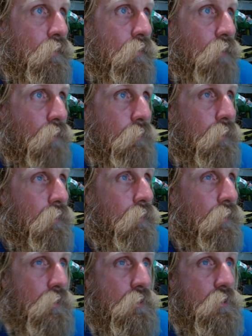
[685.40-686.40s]
I mean,
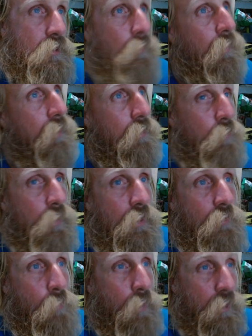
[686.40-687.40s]
it doesn't seem like it would be
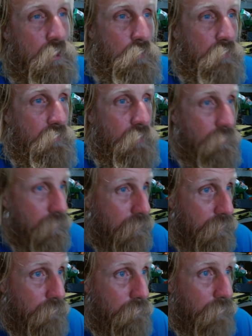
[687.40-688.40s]
even possible to figure that
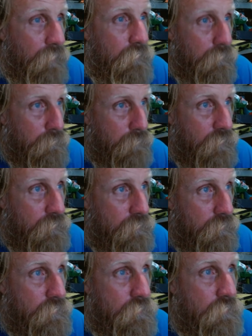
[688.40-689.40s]
out at random,
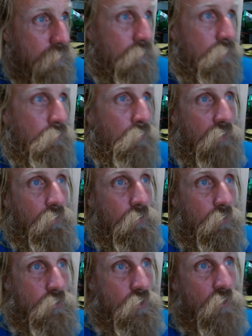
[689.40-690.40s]
because
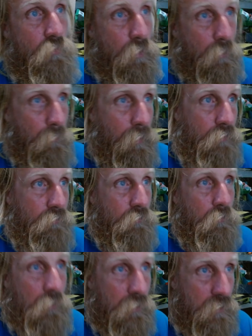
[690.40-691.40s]
beavers have been around for
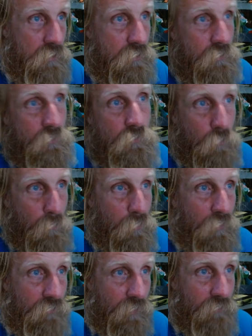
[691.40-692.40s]
at least
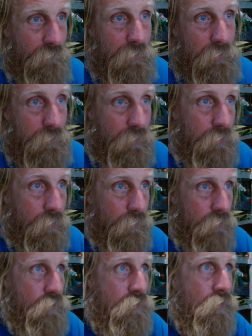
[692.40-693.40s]
4.5 million
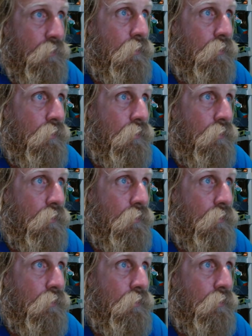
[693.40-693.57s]
years.